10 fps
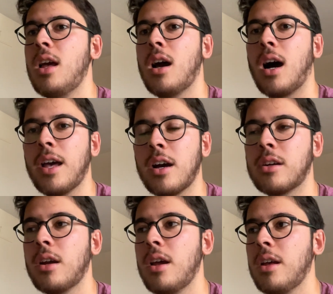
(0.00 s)

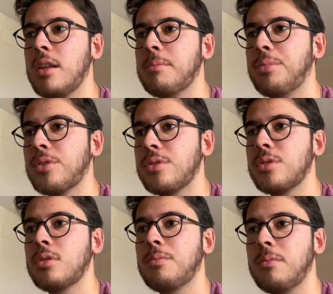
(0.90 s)
IR input
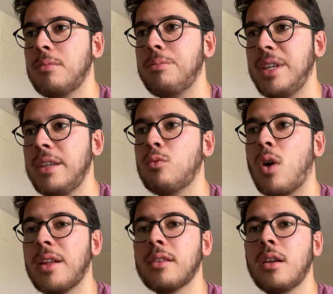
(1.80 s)
to be
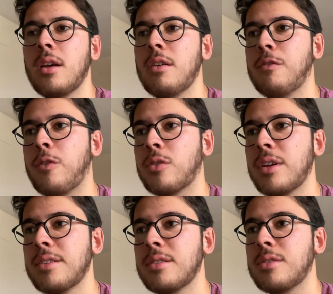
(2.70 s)
1 for
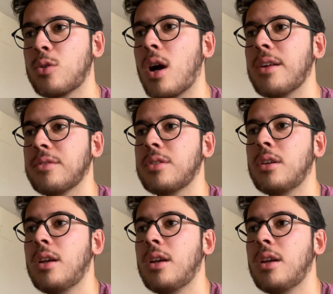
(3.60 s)
it to count.